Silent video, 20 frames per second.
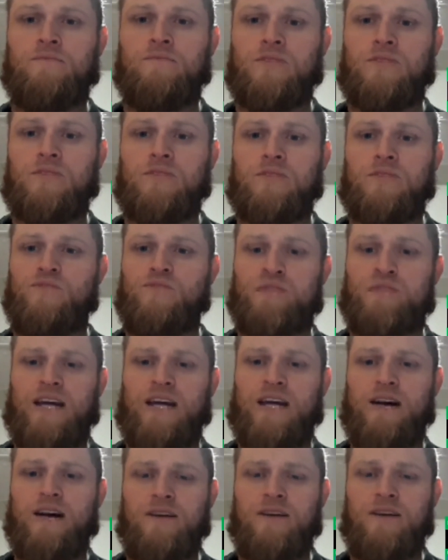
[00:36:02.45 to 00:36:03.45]
Some of
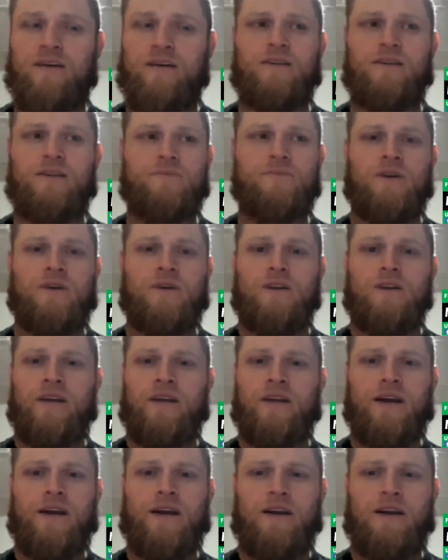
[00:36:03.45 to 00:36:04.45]
Metallica,
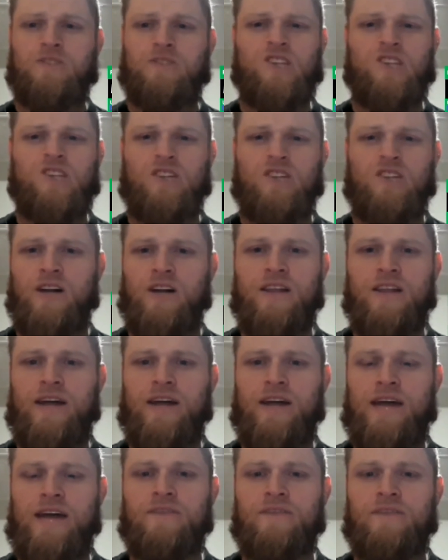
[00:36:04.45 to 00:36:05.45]
it's just a lot of
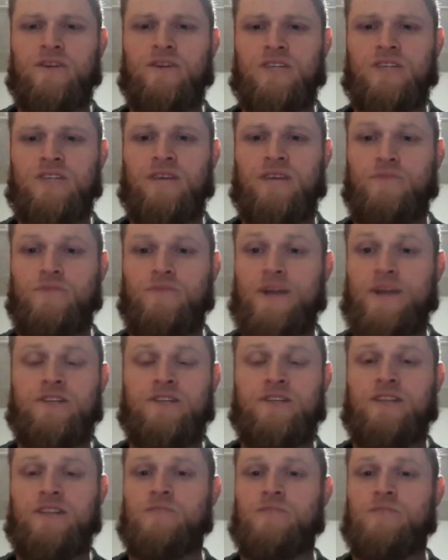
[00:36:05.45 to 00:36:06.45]
that heavier stuff. Rage
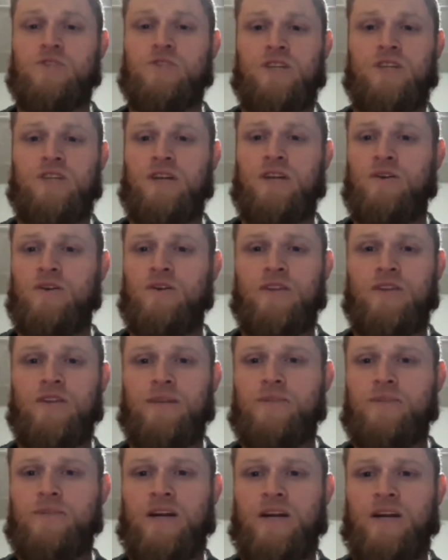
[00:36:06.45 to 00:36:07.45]
Against the Machine, all of
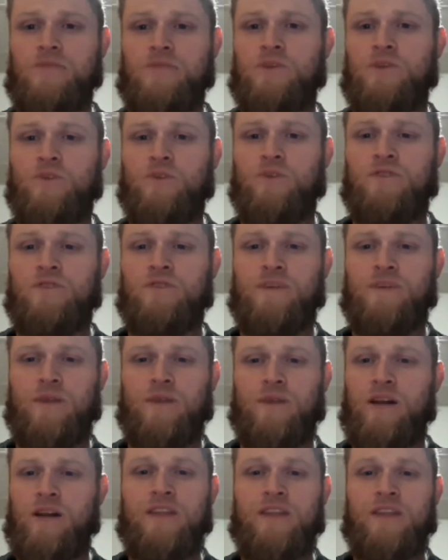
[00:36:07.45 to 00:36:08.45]
them kind of really motivate me.
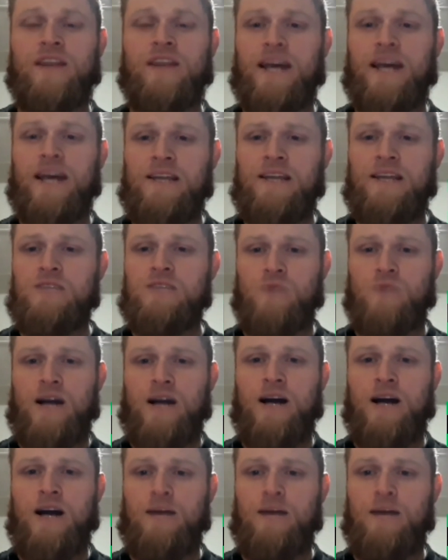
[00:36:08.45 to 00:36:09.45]
A lot of the '90s
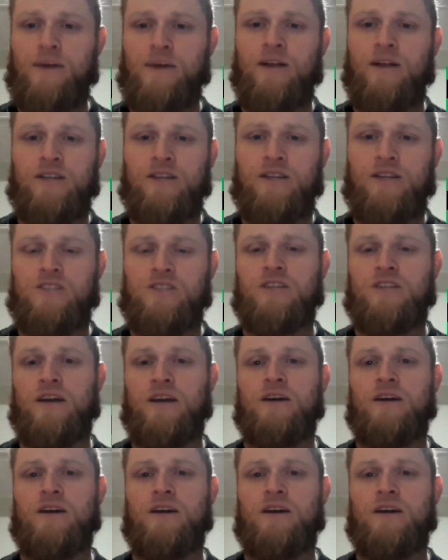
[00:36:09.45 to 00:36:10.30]
metal, I should say.